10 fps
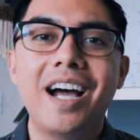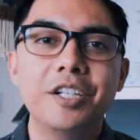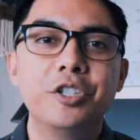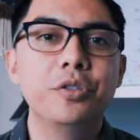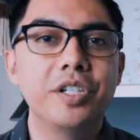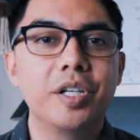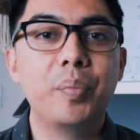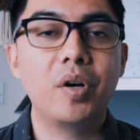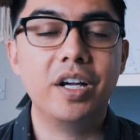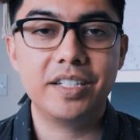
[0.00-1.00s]
not choosing a
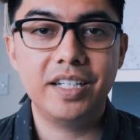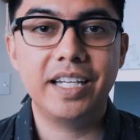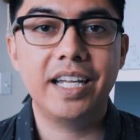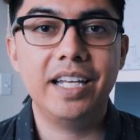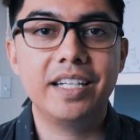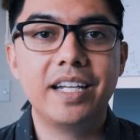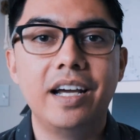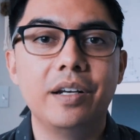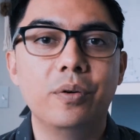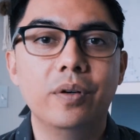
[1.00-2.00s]
product in a gated
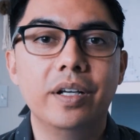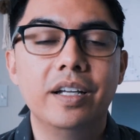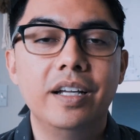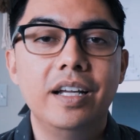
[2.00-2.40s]
category,